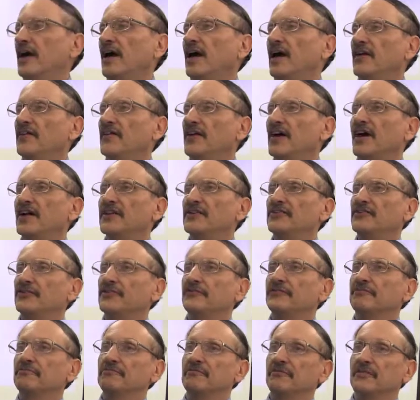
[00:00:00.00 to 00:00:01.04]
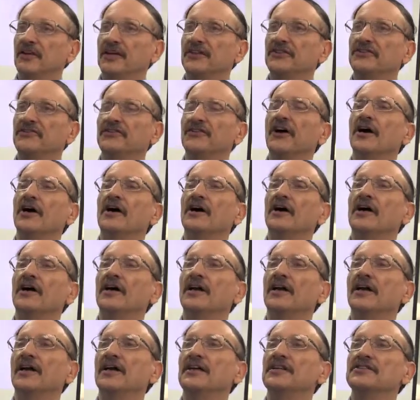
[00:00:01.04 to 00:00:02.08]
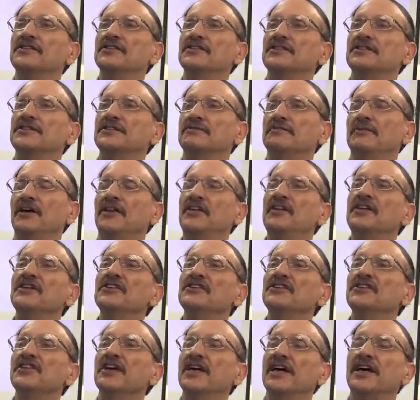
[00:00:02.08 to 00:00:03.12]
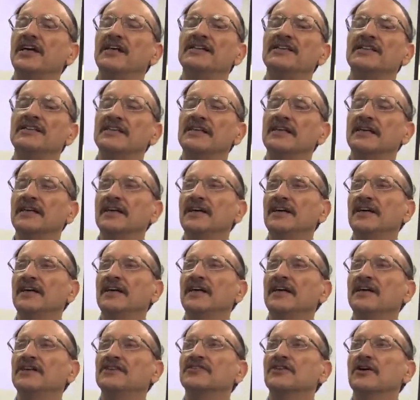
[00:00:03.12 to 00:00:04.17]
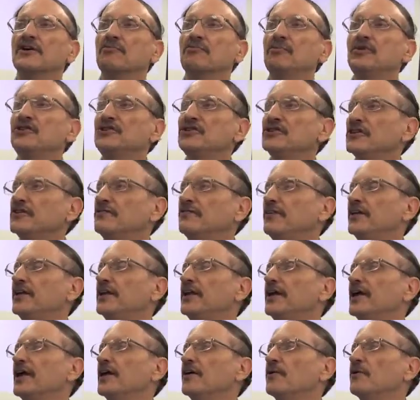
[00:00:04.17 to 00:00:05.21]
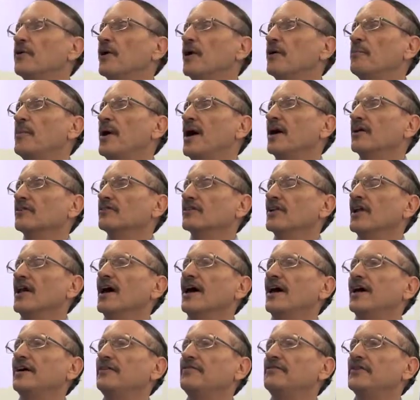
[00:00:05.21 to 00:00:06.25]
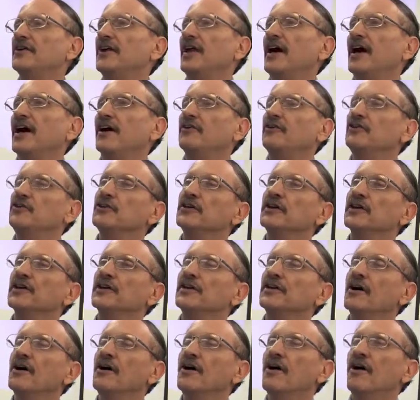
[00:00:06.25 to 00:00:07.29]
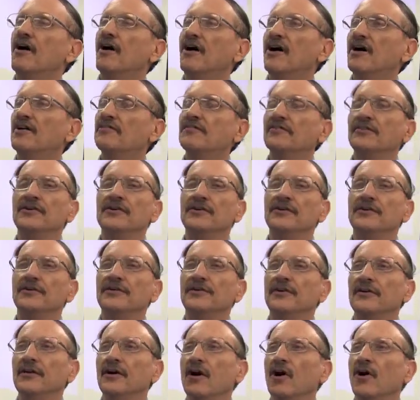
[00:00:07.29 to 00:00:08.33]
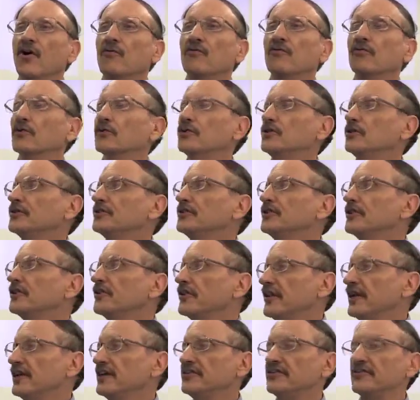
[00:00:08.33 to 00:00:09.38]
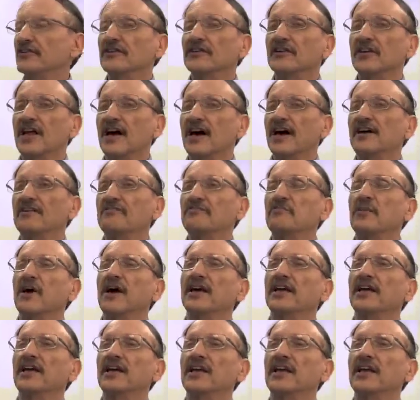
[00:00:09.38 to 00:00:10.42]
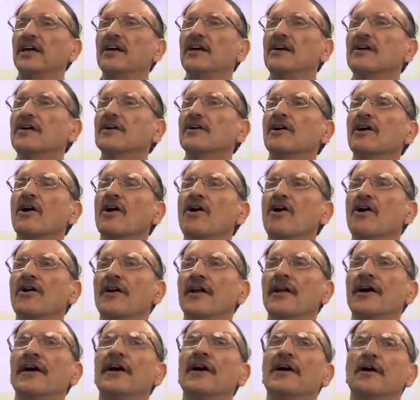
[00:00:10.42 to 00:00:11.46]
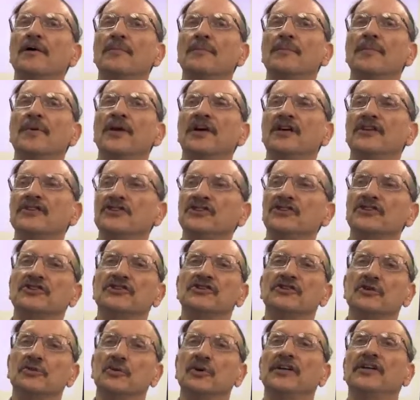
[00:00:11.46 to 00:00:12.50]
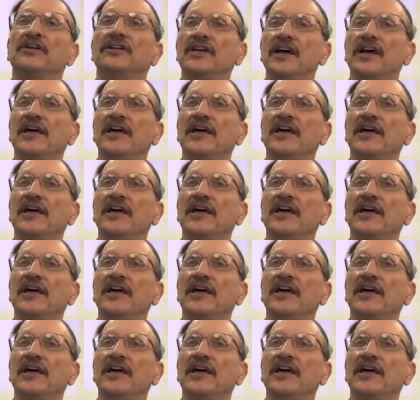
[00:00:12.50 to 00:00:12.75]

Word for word: and that's it's uh, it's in this case it's a music video about life and how you can often overlook the things in life by getting caught up in just doing